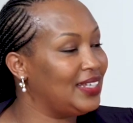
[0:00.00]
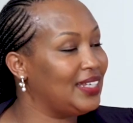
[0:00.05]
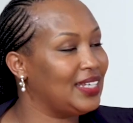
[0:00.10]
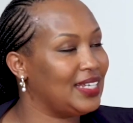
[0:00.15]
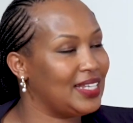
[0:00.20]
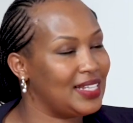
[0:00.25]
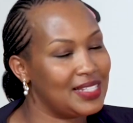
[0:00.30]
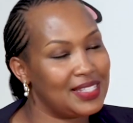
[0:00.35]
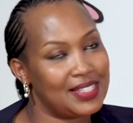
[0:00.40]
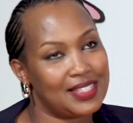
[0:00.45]

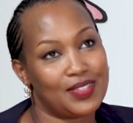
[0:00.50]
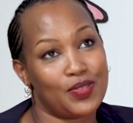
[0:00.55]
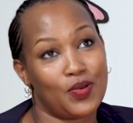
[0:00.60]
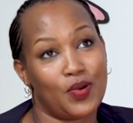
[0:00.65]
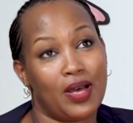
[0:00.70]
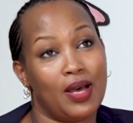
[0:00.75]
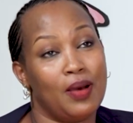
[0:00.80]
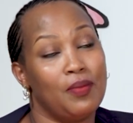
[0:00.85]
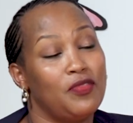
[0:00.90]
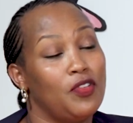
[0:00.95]
Yes. So
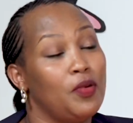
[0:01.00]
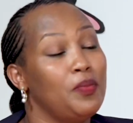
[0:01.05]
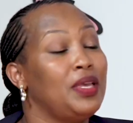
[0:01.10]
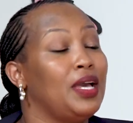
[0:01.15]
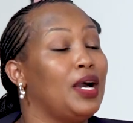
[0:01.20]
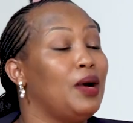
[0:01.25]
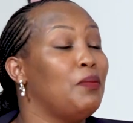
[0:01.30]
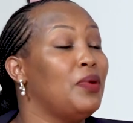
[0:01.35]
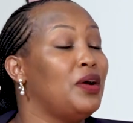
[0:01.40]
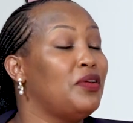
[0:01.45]
for me,
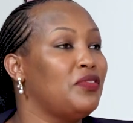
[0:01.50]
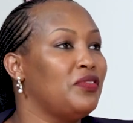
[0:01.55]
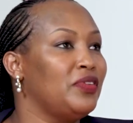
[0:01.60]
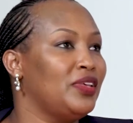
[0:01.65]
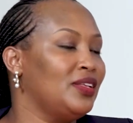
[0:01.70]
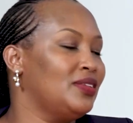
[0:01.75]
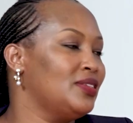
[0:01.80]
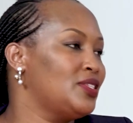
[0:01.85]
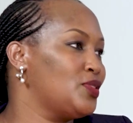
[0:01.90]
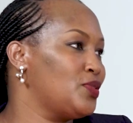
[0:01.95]
I'm a
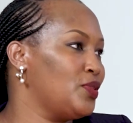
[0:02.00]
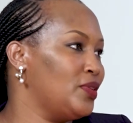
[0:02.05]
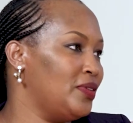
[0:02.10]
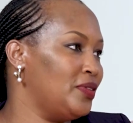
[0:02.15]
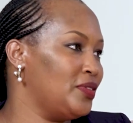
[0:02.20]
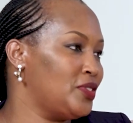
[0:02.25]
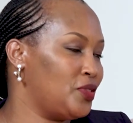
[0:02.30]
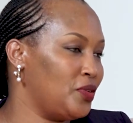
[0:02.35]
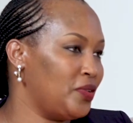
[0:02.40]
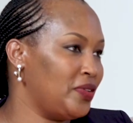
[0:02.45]
real
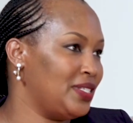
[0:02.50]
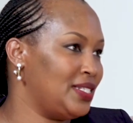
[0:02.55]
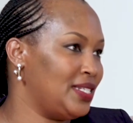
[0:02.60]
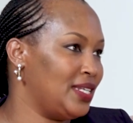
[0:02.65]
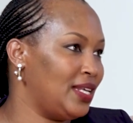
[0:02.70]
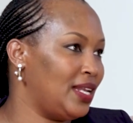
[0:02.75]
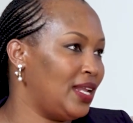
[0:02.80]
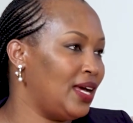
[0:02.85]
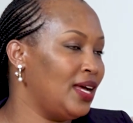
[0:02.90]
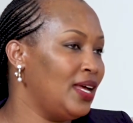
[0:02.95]

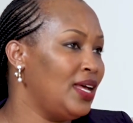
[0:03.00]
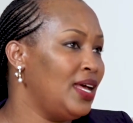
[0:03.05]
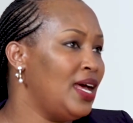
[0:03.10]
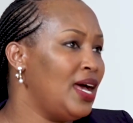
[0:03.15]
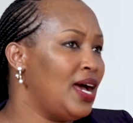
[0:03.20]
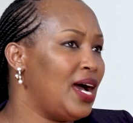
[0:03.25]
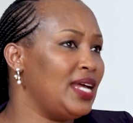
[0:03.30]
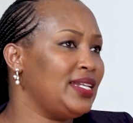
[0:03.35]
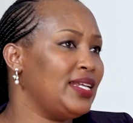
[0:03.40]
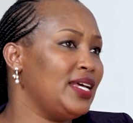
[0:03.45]
storyteller.
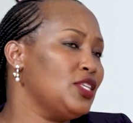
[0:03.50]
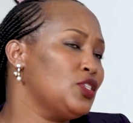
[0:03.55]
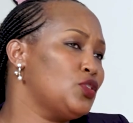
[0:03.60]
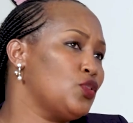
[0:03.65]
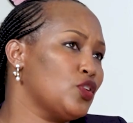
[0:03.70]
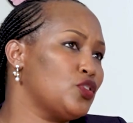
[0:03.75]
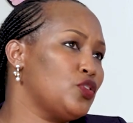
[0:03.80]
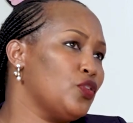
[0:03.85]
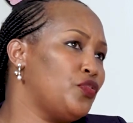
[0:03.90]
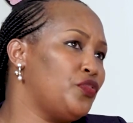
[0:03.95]
And I used
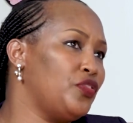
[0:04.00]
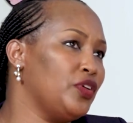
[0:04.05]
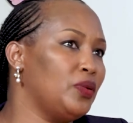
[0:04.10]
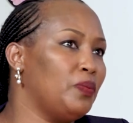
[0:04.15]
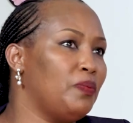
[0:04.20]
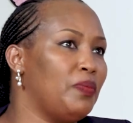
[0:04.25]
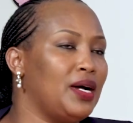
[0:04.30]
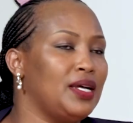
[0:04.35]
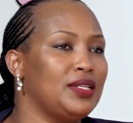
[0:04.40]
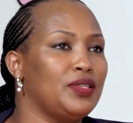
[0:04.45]
to also feel
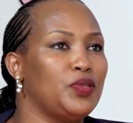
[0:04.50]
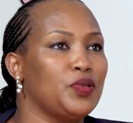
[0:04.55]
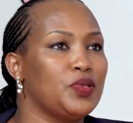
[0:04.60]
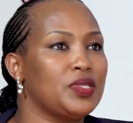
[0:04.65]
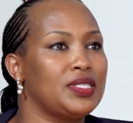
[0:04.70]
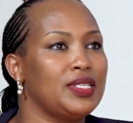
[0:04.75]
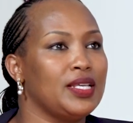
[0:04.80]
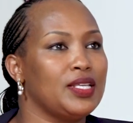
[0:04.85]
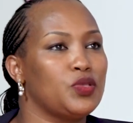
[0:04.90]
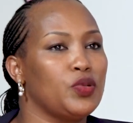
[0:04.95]
bad
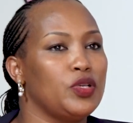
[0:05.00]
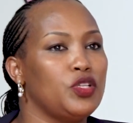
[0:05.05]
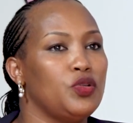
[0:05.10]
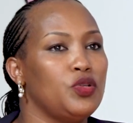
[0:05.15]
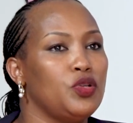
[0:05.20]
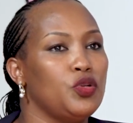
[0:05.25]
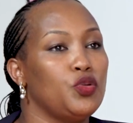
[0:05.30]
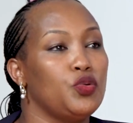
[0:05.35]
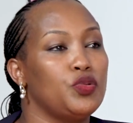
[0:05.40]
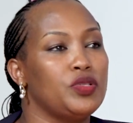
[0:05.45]
those days when, you
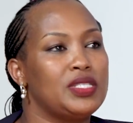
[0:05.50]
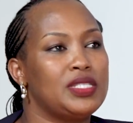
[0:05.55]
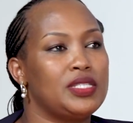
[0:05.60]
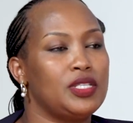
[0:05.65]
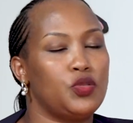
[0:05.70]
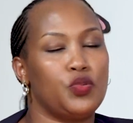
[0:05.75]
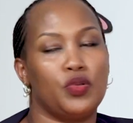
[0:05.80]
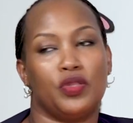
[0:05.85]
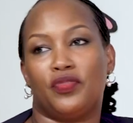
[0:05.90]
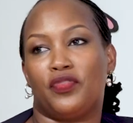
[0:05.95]
know, you'd
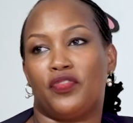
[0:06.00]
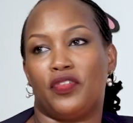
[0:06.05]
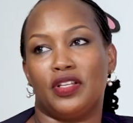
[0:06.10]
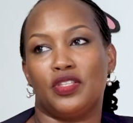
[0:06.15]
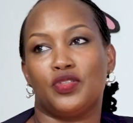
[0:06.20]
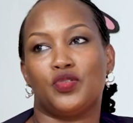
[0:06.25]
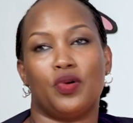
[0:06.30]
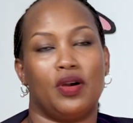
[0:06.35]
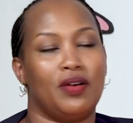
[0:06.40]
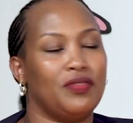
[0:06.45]
sit with
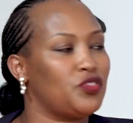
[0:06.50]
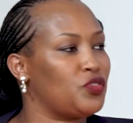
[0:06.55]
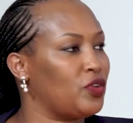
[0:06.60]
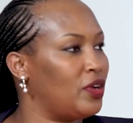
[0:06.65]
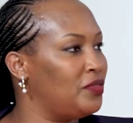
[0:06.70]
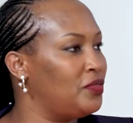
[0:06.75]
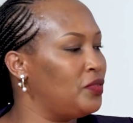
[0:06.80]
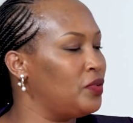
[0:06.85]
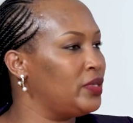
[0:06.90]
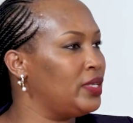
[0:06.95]
friends who have
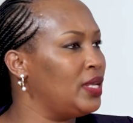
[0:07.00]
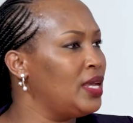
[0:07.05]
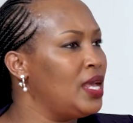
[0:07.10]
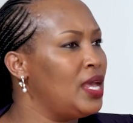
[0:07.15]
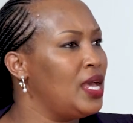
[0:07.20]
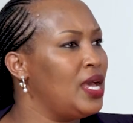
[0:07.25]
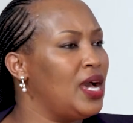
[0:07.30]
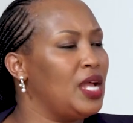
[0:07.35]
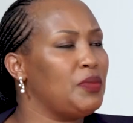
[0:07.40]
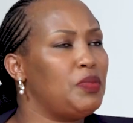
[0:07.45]
traveled.
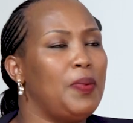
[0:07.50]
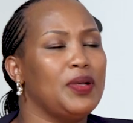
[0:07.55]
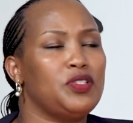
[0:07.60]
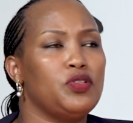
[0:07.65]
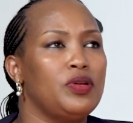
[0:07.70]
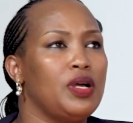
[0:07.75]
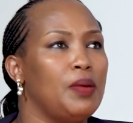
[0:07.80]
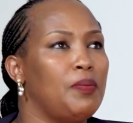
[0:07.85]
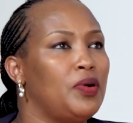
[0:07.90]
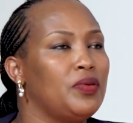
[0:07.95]
People are
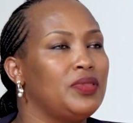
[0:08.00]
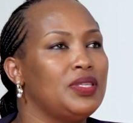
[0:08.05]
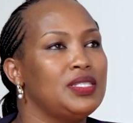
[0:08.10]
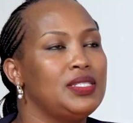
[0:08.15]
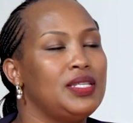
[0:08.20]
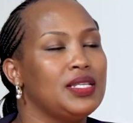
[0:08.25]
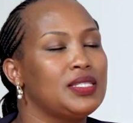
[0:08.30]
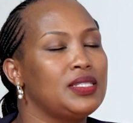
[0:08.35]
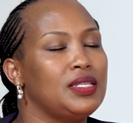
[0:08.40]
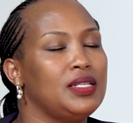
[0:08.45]
talking about these
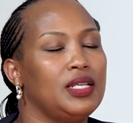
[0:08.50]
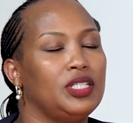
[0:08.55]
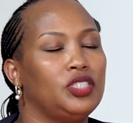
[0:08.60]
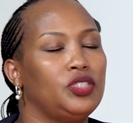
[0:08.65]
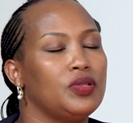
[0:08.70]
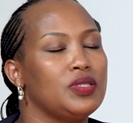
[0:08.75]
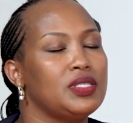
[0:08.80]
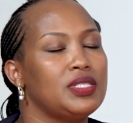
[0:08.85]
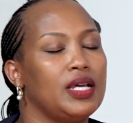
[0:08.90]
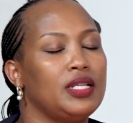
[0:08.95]

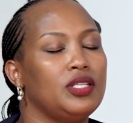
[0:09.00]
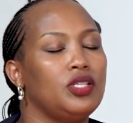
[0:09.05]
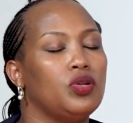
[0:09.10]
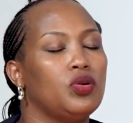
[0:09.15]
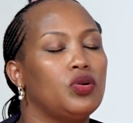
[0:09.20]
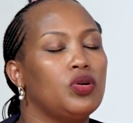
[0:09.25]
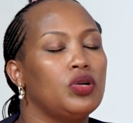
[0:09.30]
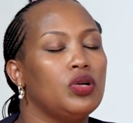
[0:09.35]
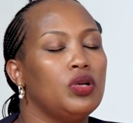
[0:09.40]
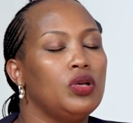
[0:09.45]
destinations,
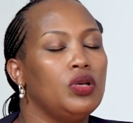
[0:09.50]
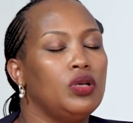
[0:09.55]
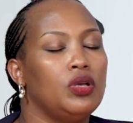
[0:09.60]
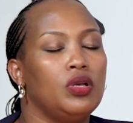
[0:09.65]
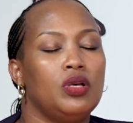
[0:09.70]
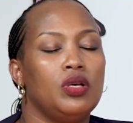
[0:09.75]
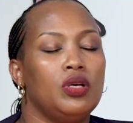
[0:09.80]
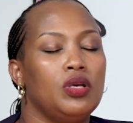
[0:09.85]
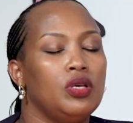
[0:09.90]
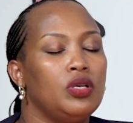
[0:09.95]

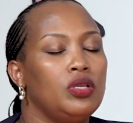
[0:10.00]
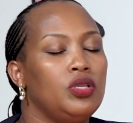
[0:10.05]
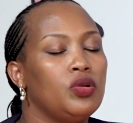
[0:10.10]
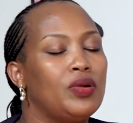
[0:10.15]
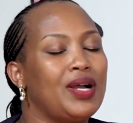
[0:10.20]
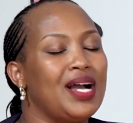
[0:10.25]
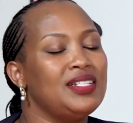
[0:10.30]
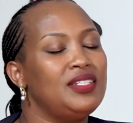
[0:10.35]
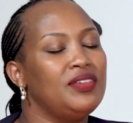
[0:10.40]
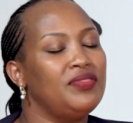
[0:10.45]
and you
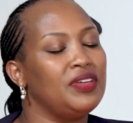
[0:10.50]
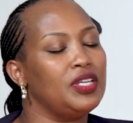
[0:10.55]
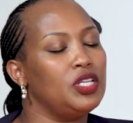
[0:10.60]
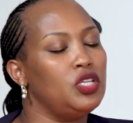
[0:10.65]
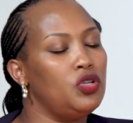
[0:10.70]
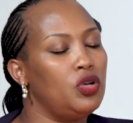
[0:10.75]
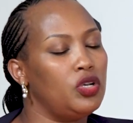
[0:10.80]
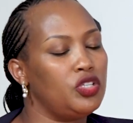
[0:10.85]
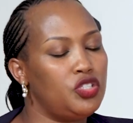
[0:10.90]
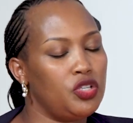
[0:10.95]
can't
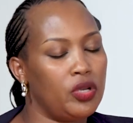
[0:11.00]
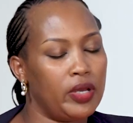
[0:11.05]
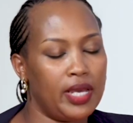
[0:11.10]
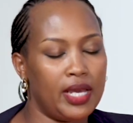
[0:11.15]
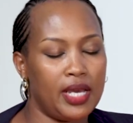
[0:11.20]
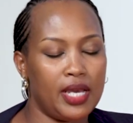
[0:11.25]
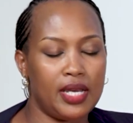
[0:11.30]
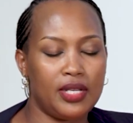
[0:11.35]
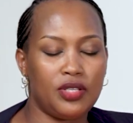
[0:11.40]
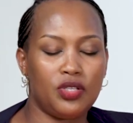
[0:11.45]
even nod your
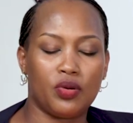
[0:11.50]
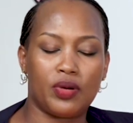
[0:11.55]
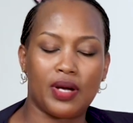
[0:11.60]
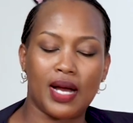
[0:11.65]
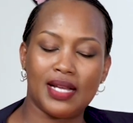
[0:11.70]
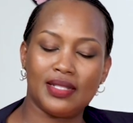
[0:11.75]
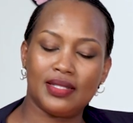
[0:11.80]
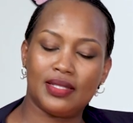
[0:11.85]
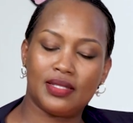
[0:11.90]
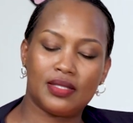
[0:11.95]
head. You
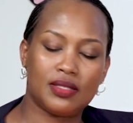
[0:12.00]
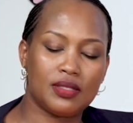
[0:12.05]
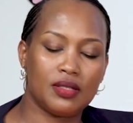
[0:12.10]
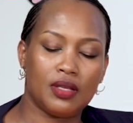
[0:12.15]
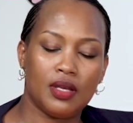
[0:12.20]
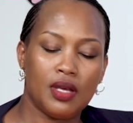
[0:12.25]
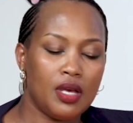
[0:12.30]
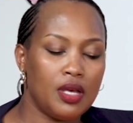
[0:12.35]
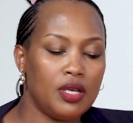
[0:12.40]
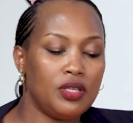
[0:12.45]
can't
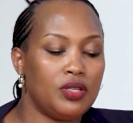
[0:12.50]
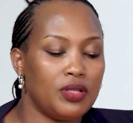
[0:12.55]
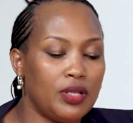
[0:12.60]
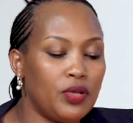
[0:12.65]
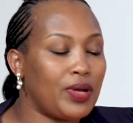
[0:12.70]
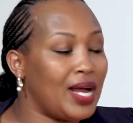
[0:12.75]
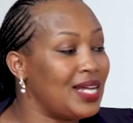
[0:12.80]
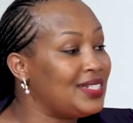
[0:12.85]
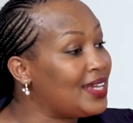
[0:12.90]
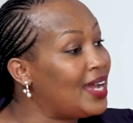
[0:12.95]

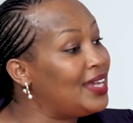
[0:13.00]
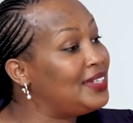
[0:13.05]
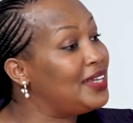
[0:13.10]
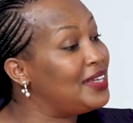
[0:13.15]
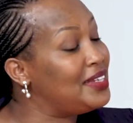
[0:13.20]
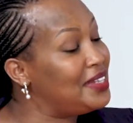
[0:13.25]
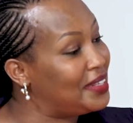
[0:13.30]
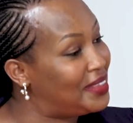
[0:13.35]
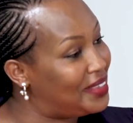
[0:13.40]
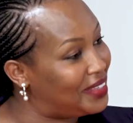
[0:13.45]
add
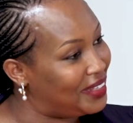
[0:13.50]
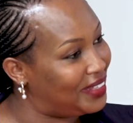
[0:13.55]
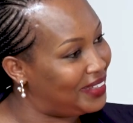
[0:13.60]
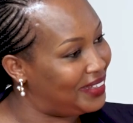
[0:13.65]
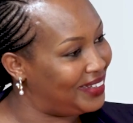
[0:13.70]
anything.